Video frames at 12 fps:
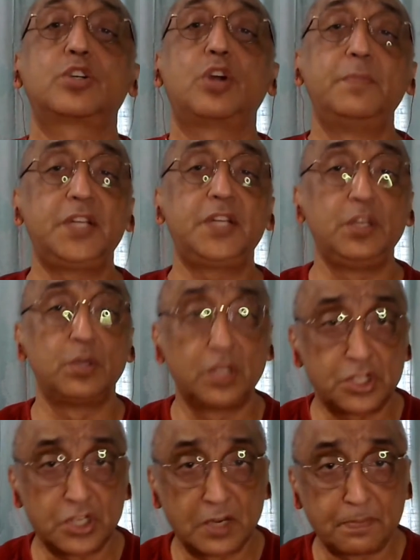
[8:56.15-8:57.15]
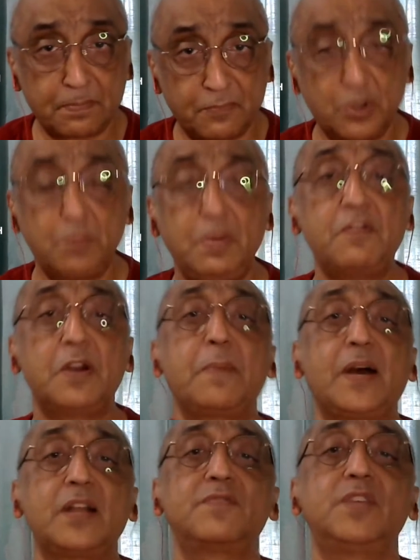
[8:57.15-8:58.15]
Community ownership would be one
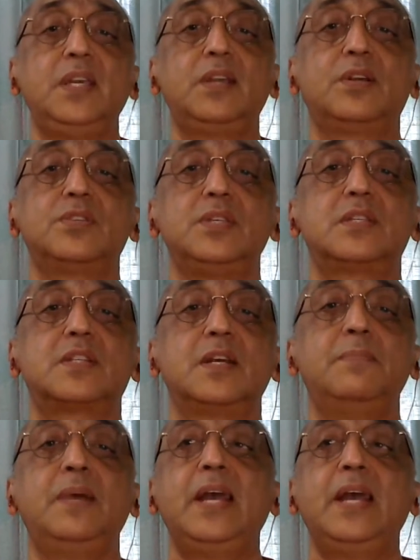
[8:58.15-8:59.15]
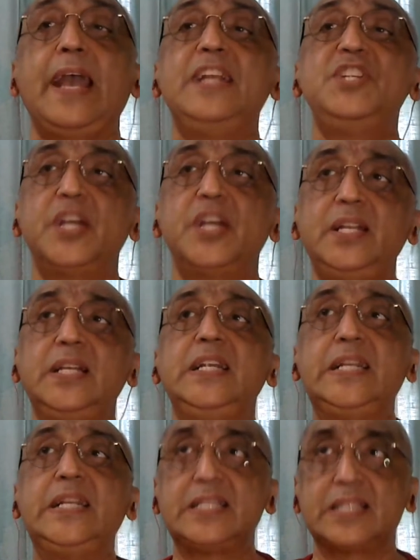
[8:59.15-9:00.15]
part of the ecosystem, and
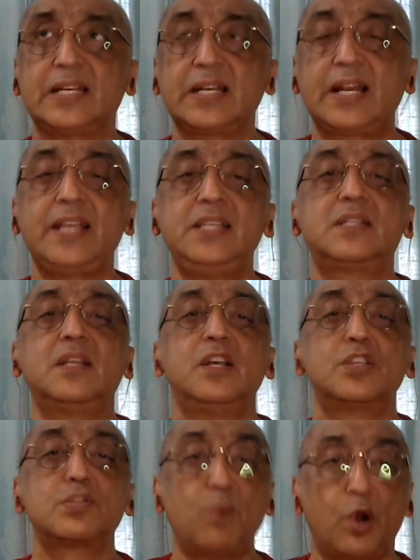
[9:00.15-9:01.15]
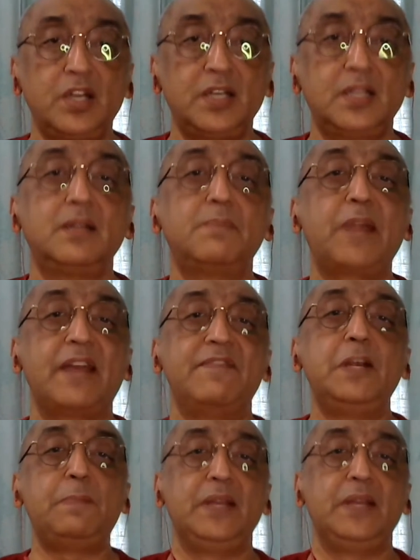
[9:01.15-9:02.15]
generally decentralized smaller
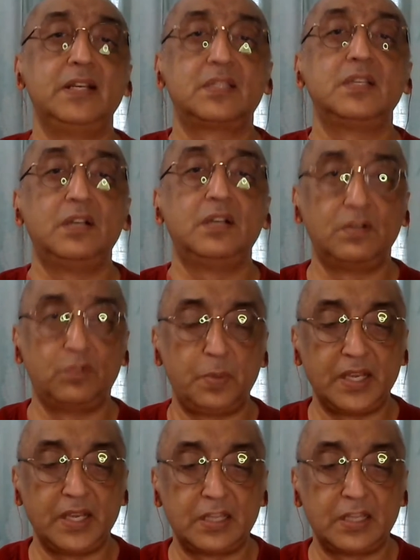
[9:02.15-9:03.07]
private players would be